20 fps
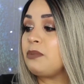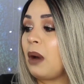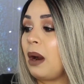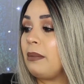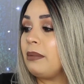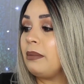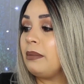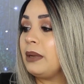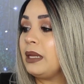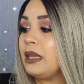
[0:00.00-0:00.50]

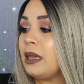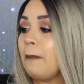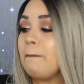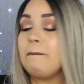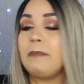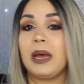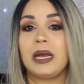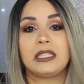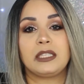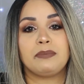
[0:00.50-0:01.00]
probably the
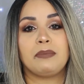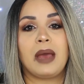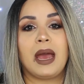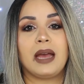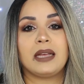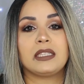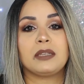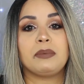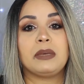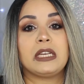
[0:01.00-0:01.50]
best
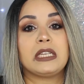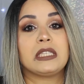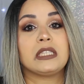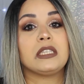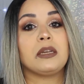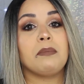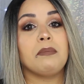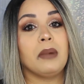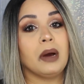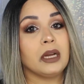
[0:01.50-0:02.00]
mask because
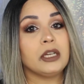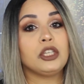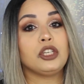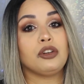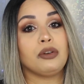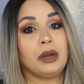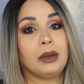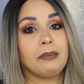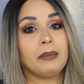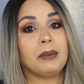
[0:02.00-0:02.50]
it's a mud
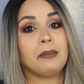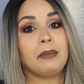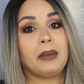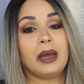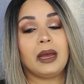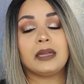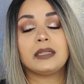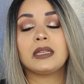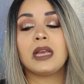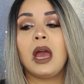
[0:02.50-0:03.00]
treatment
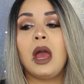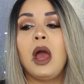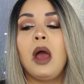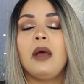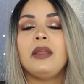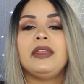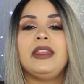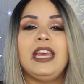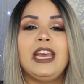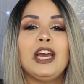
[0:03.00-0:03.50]
mask.
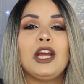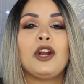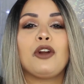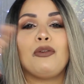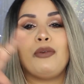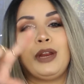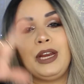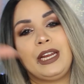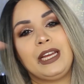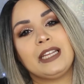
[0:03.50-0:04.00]
The
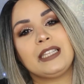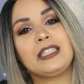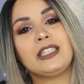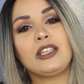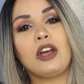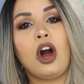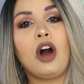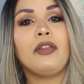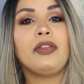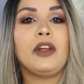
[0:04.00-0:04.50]

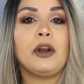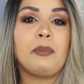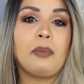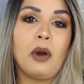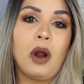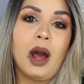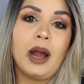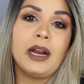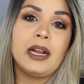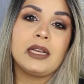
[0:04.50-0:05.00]
ingredients on their
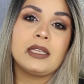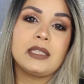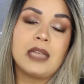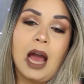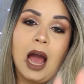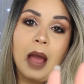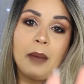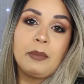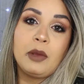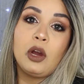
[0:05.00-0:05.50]
products,
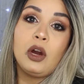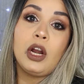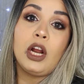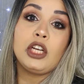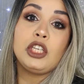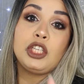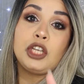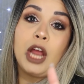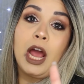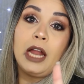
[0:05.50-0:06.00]
I'm
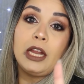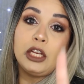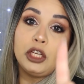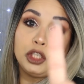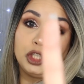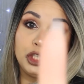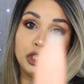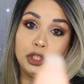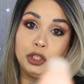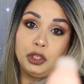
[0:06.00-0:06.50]
gonna
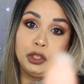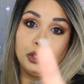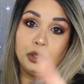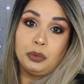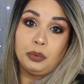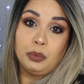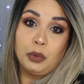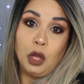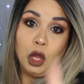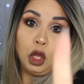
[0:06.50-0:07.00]
challenge
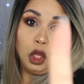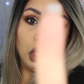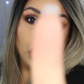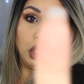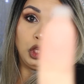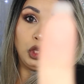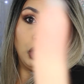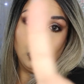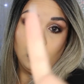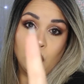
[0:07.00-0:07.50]
you.
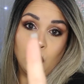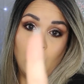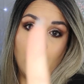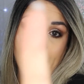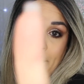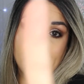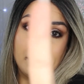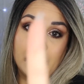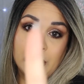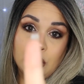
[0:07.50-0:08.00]
You,
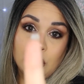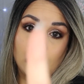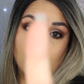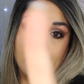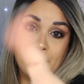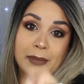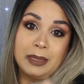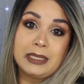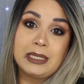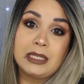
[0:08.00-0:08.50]
Mr.
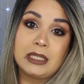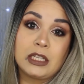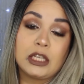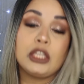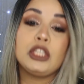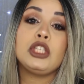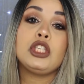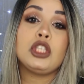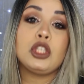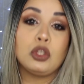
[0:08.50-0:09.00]
and Mrs.
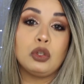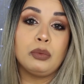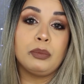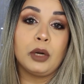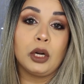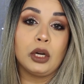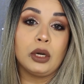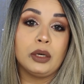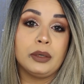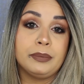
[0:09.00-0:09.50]

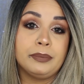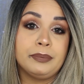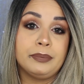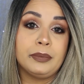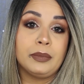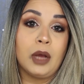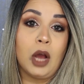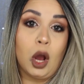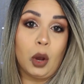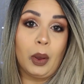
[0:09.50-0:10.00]
Consumer,
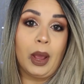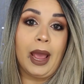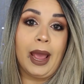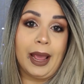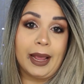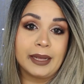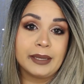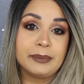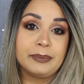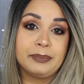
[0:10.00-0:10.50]

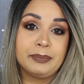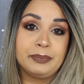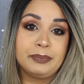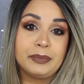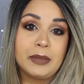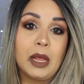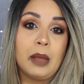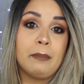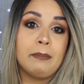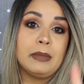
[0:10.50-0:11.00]
okay?
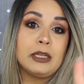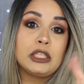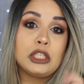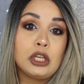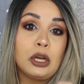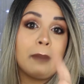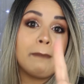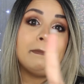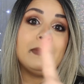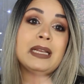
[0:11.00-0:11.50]

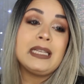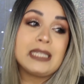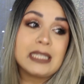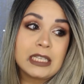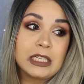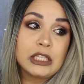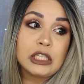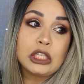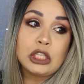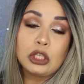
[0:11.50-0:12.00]
Mr. and Miss
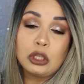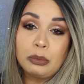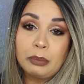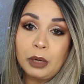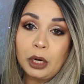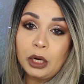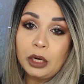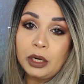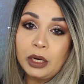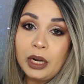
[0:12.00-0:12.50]

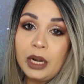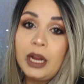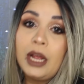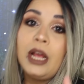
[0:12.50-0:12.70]
Consumer,